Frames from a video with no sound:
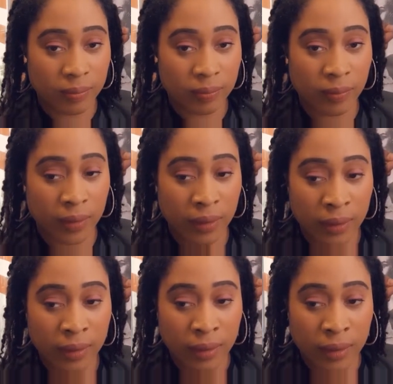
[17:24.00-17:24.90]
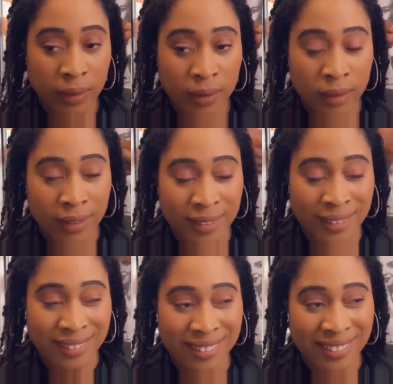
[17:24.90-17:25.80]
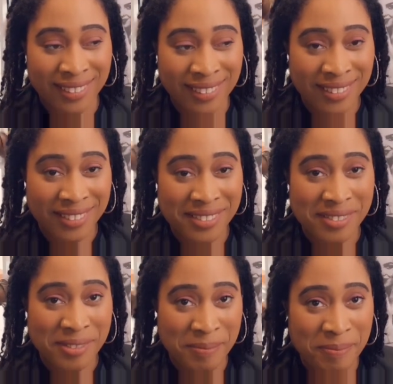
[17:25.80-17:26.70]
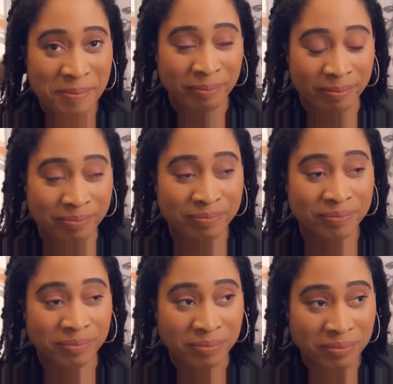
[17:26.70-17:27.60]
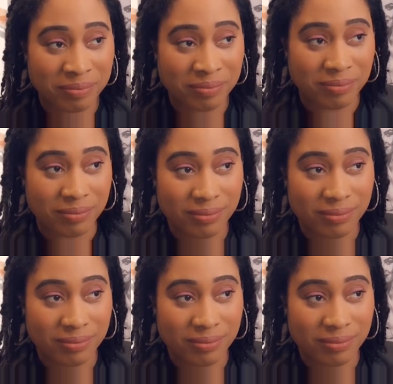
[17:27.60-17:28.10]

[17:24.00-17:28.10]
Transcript: The person shown says nothing.